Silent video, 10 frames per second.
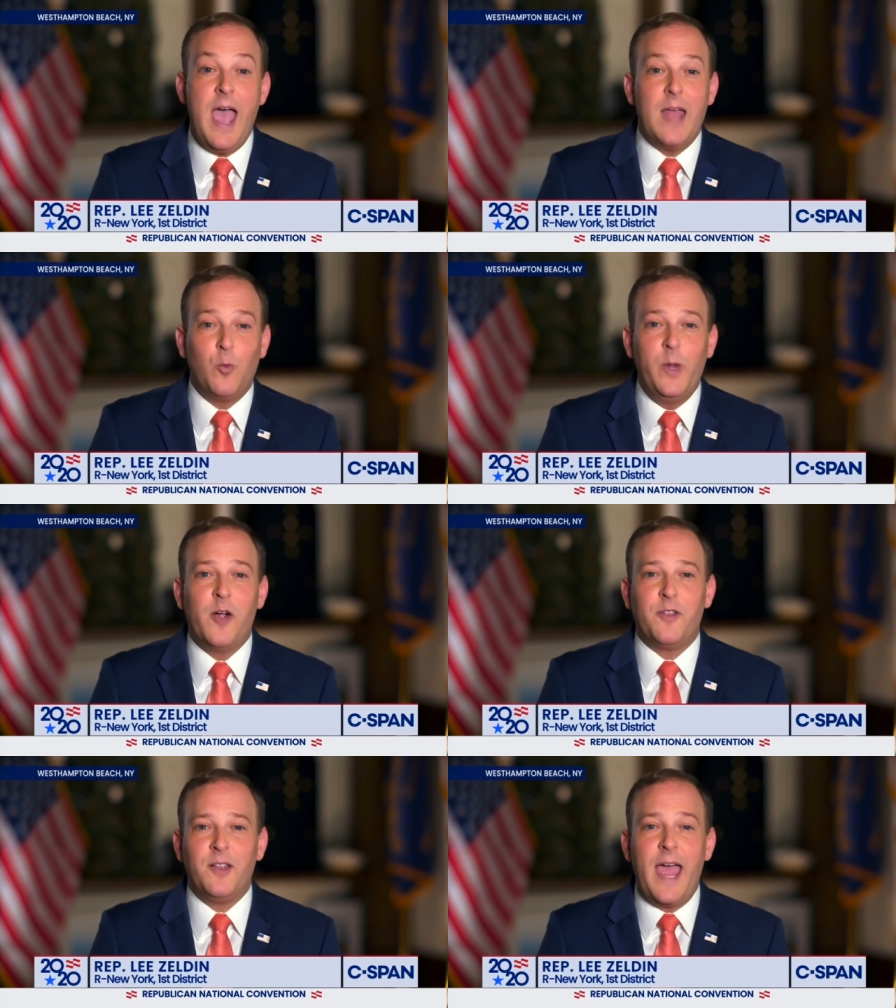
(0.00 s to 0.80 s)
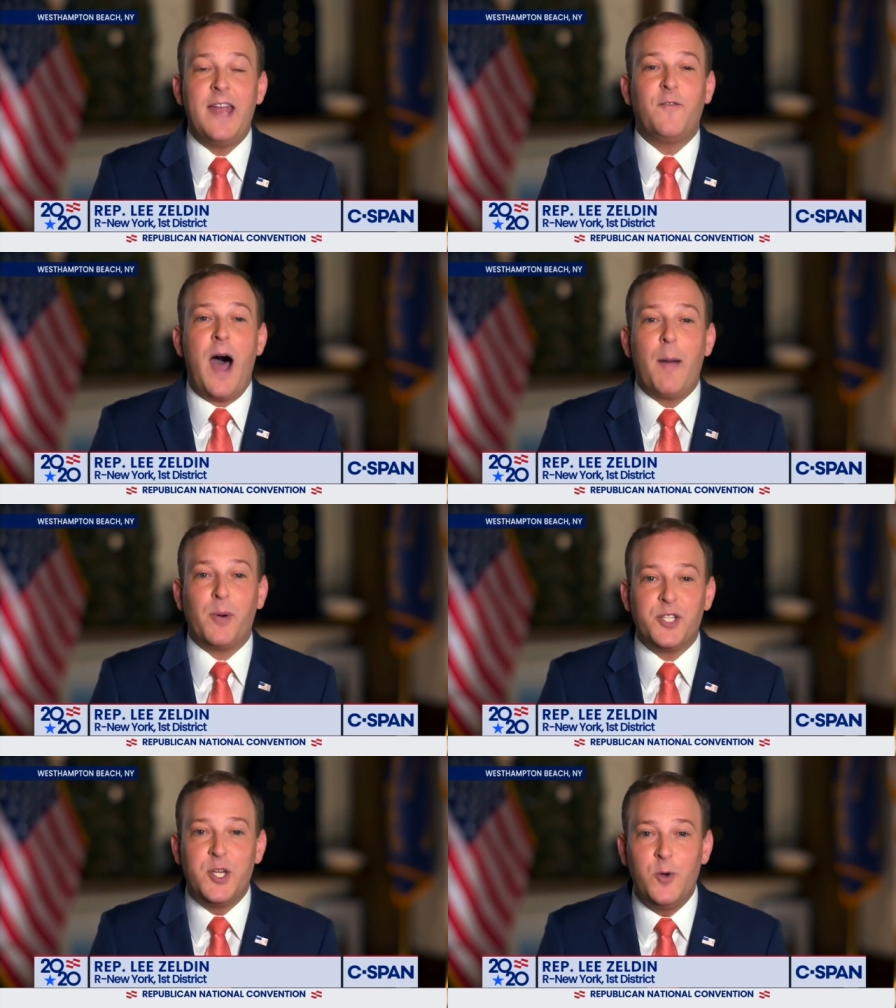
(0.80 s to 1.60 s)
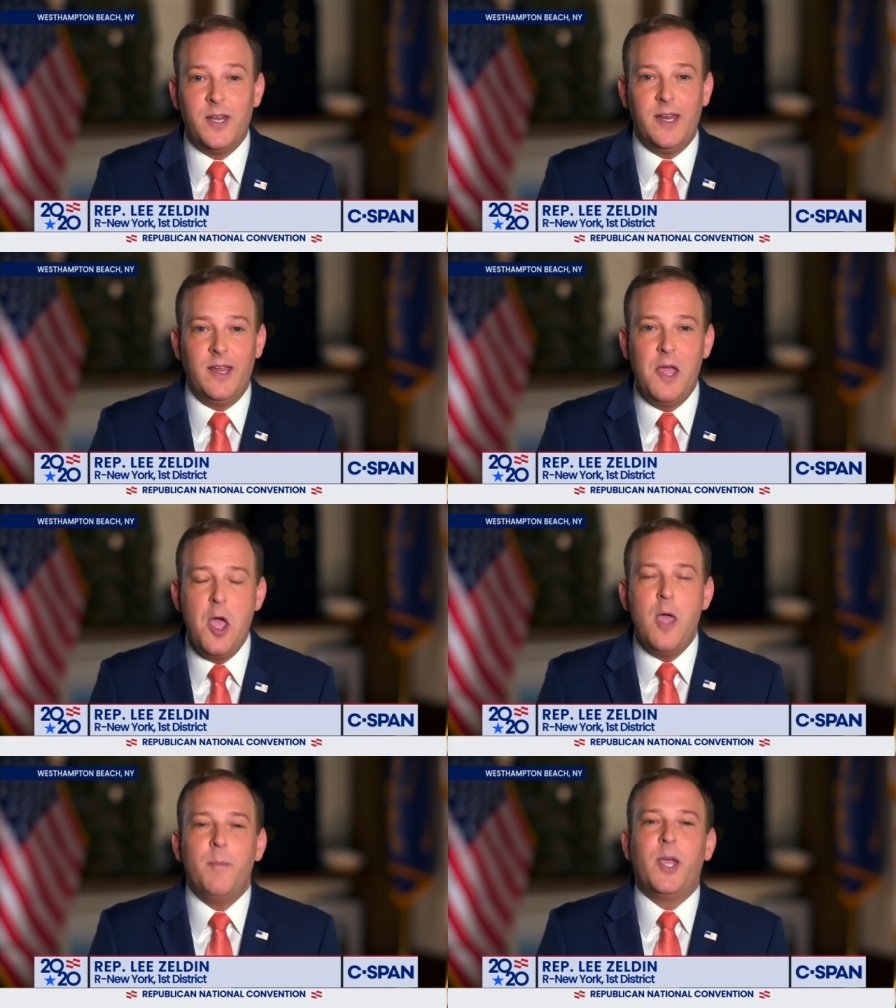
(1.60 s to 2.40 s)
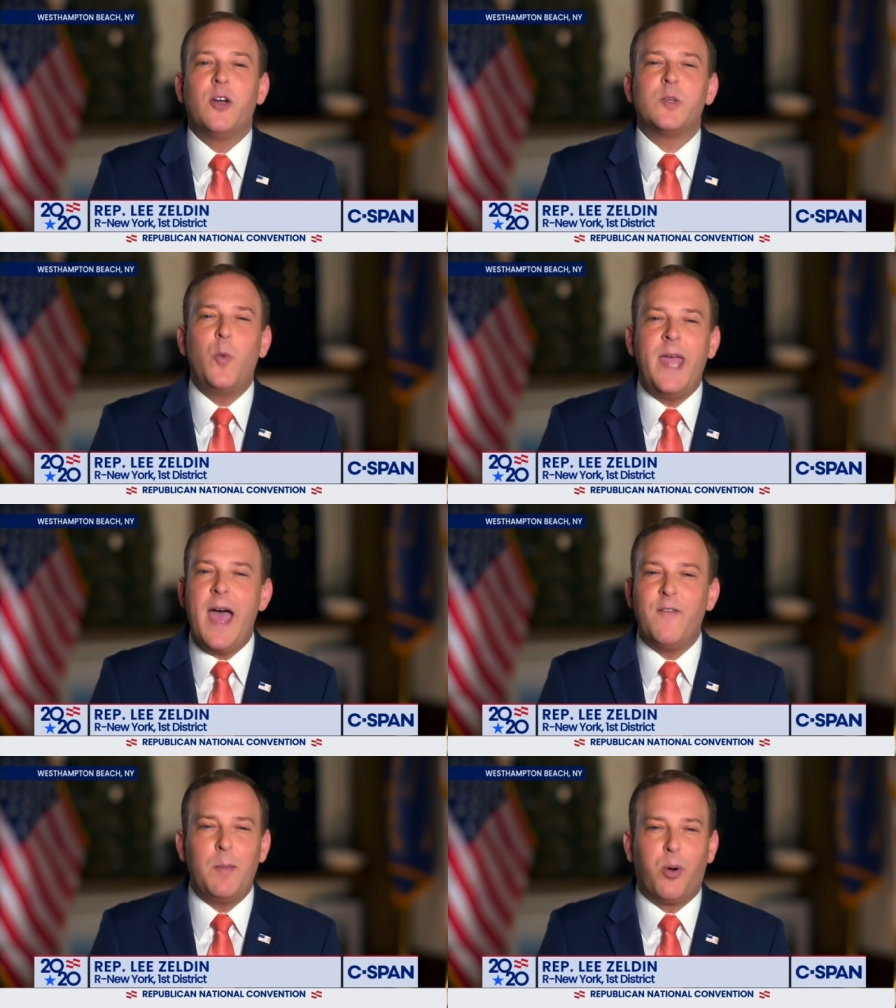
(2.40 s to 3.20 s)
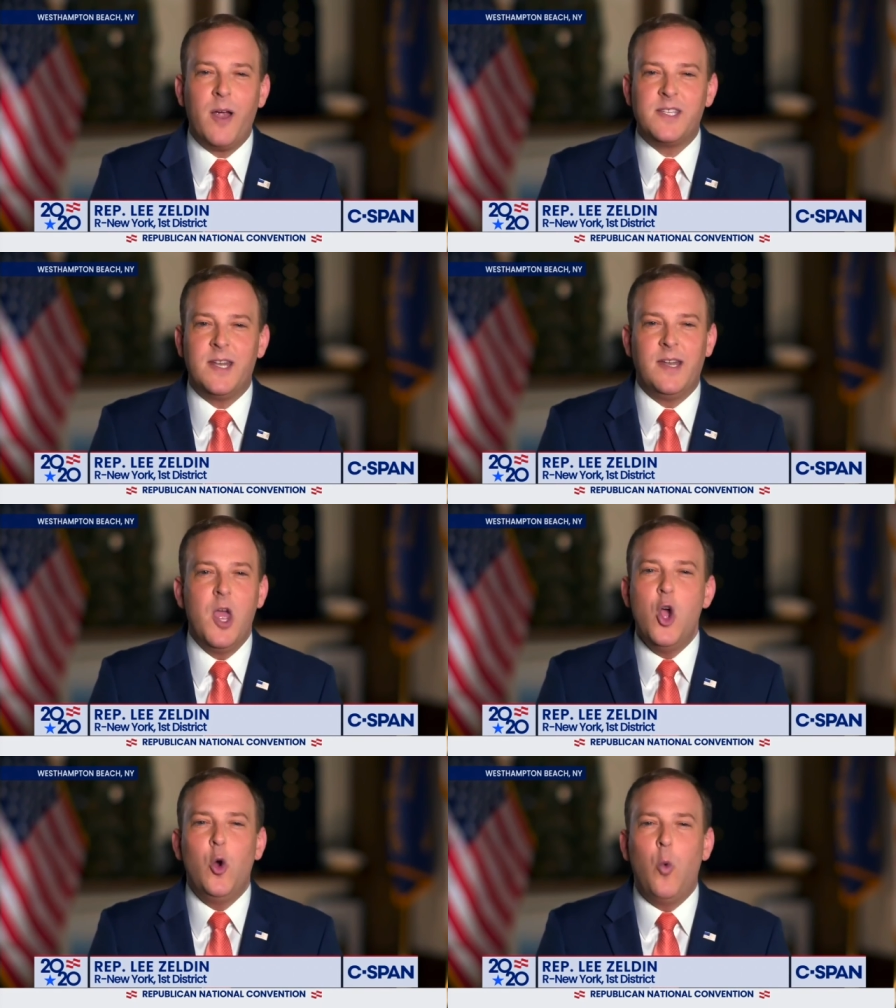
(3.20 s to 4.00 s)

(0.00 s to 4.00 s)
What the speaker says: And we are the land of opportunity because we have a president who